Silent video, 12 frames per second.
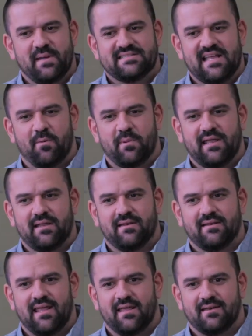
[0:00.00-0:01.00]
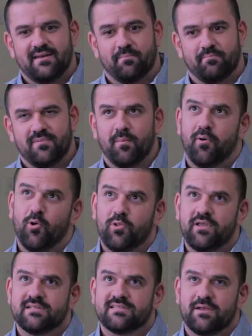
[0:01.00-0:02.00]
how many
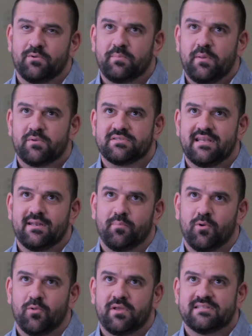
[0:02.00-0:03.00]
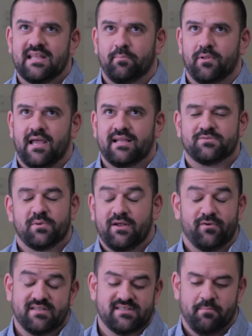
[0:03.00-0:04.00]
Napoleons. Is that what people say? Napoleons, Napolites, whatever.
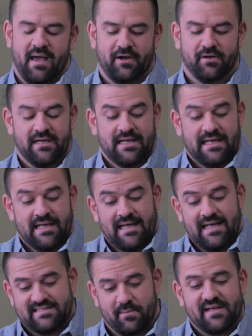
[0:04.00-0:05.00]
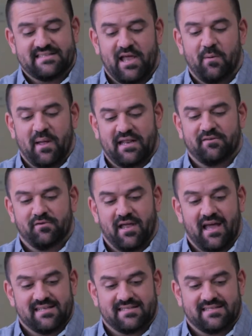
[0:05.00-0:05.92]
It doesn't matter. It's amazing how many of you guys